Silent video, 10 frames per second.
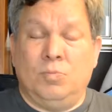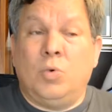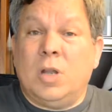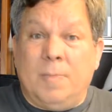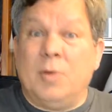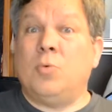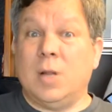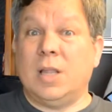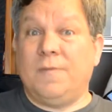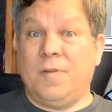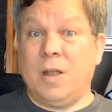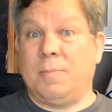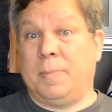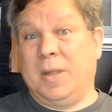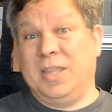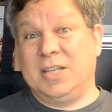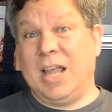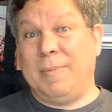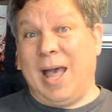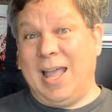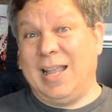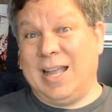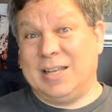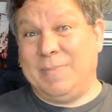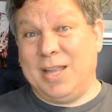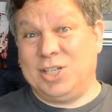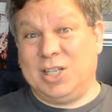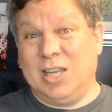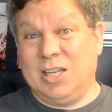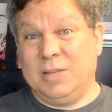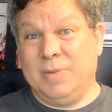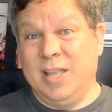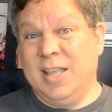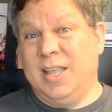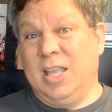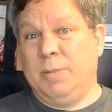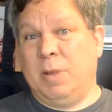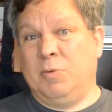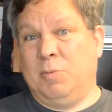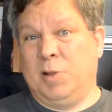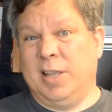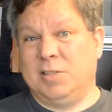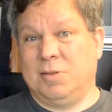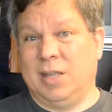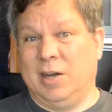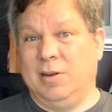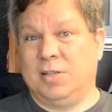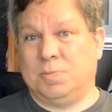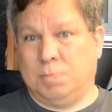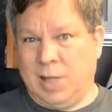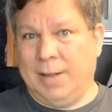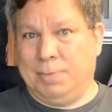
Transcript: Would have been really fun, but by the time I got to Magic Kingdom, it had been replaced with Ariel's Play